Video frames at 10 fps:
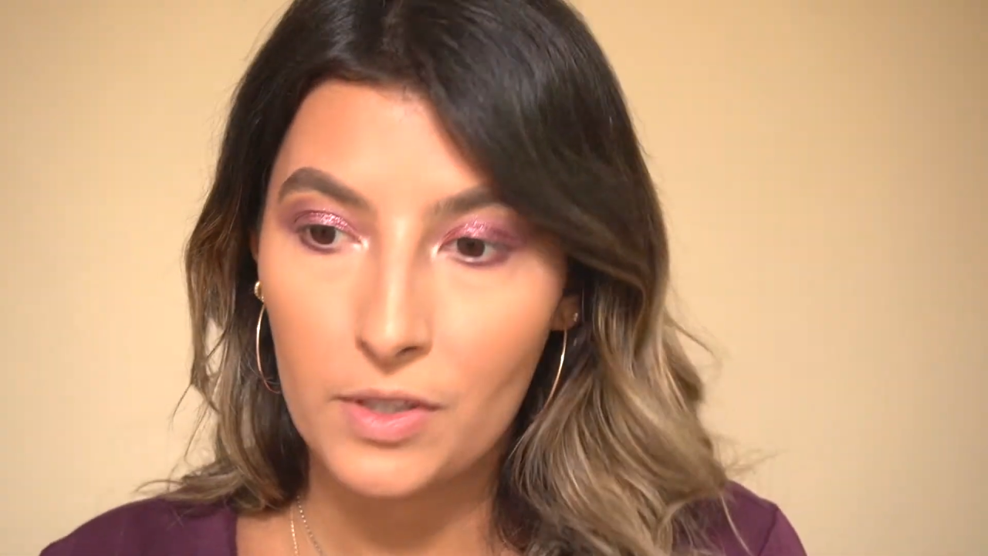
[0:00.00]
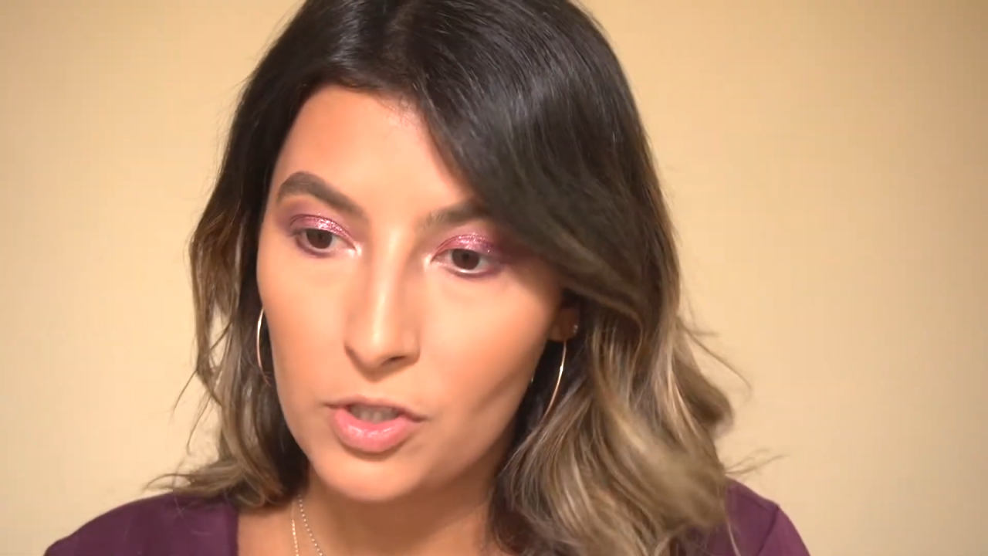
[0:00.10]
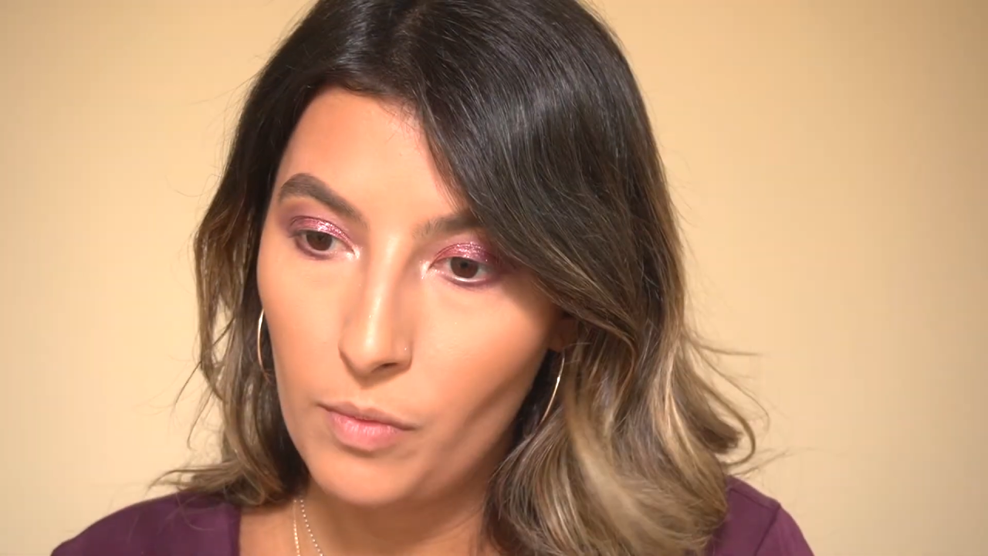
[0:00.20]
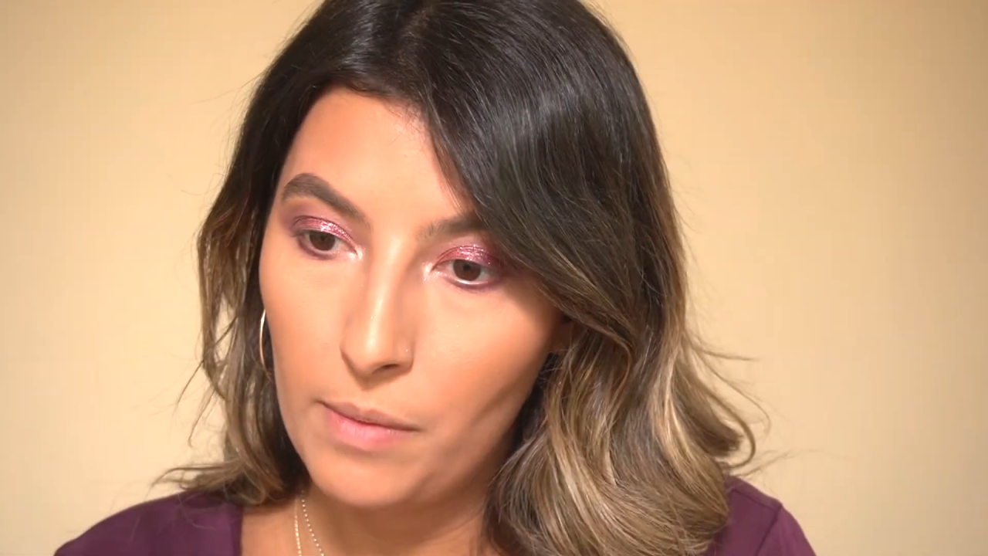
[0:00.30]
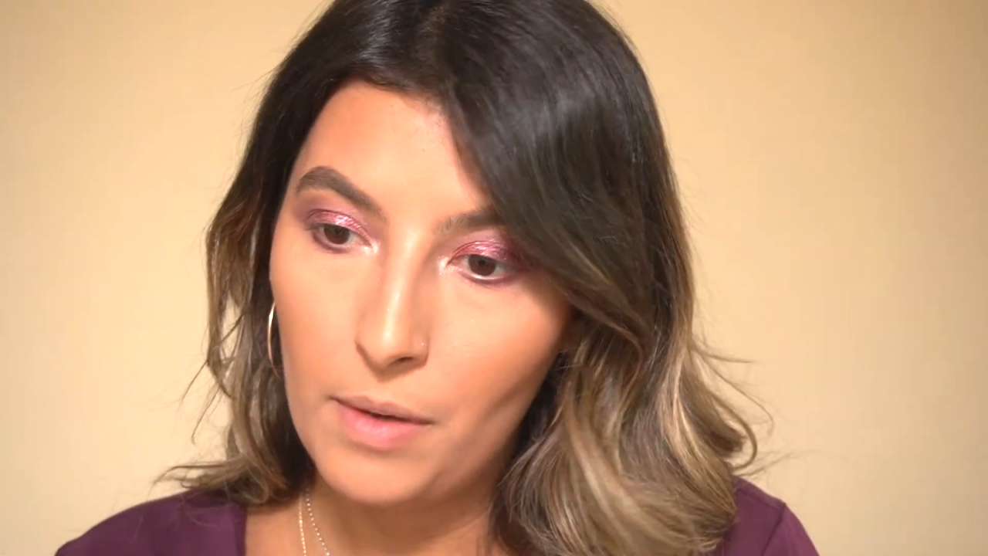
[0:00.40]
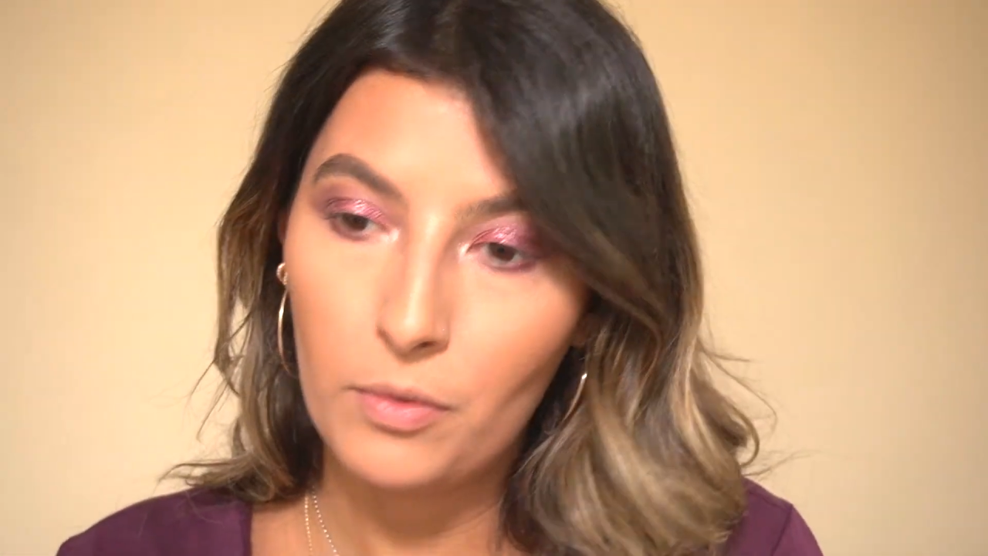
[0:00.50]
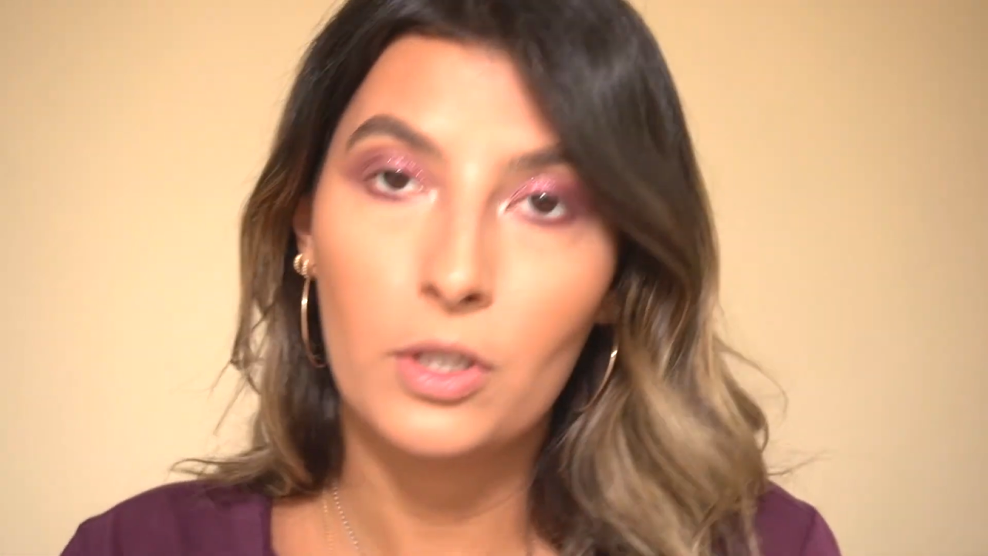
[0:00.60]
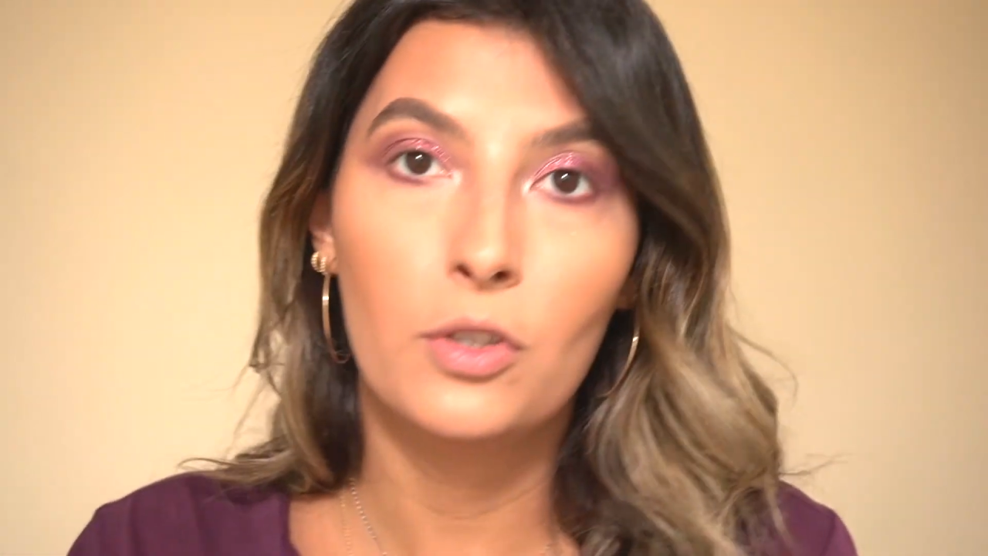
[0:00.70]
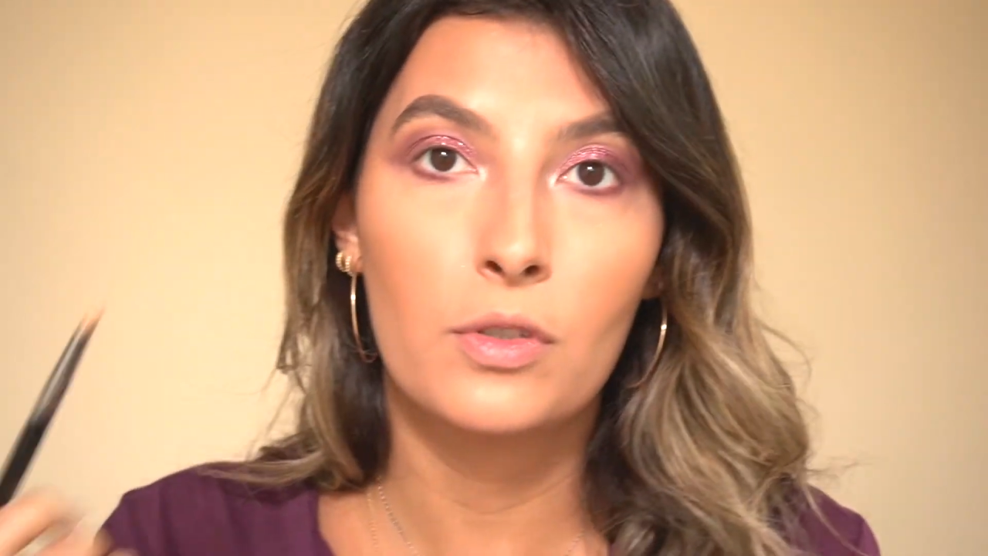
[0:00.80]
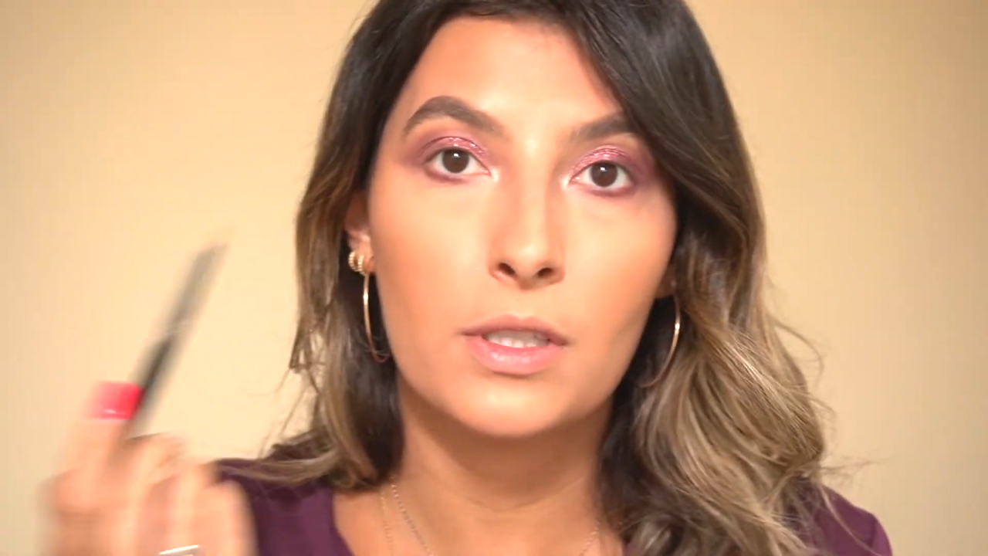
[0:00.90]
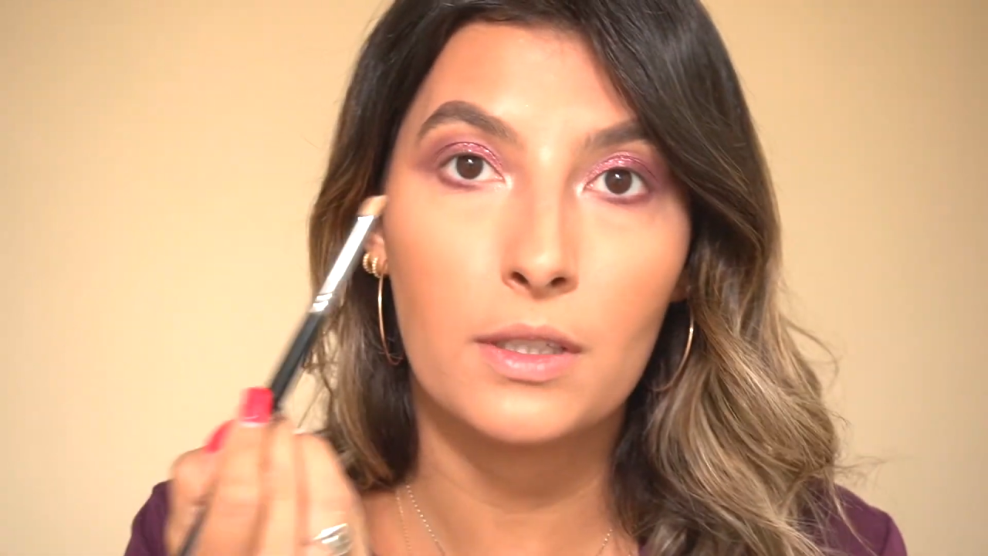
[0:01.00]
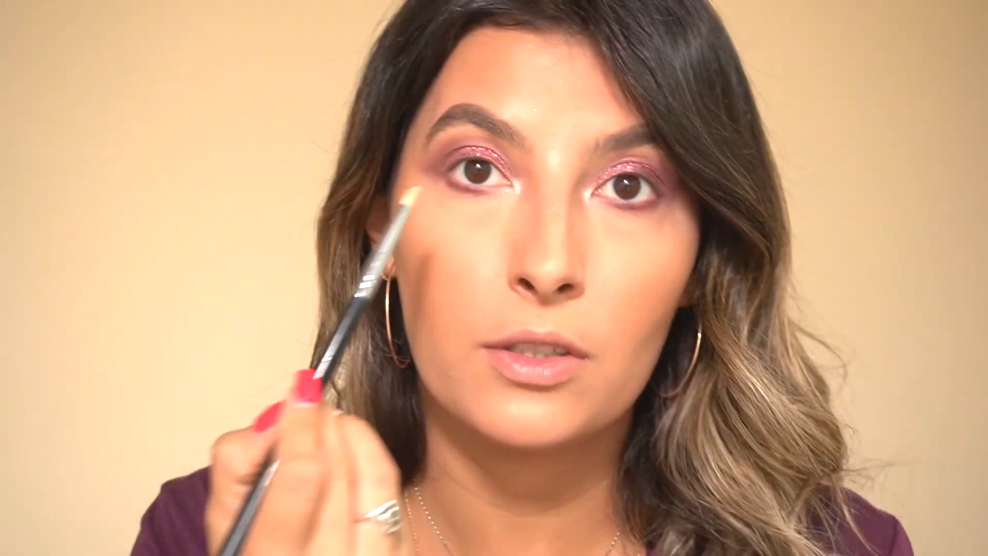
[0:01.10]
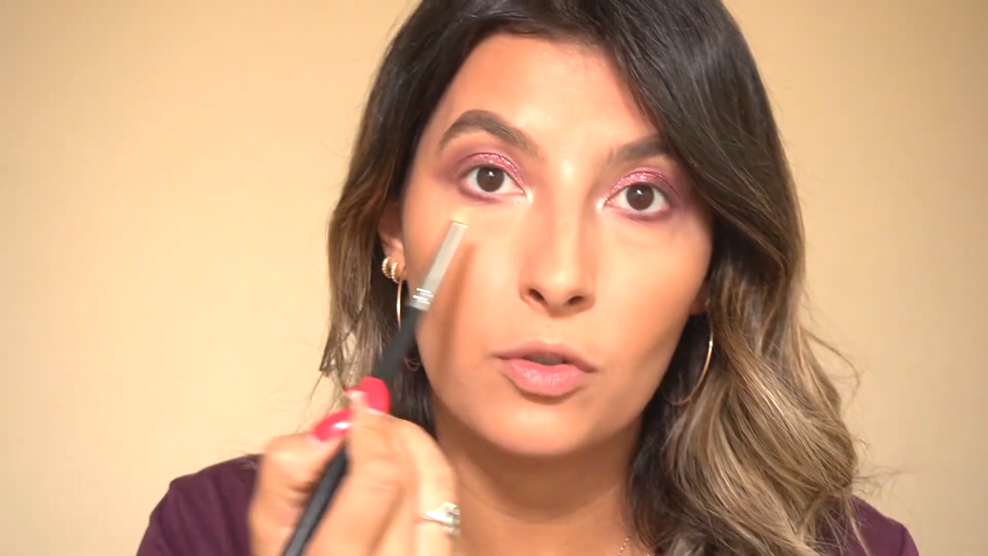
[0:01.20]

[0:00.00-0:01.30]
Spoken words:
So maybe I'm gonna use it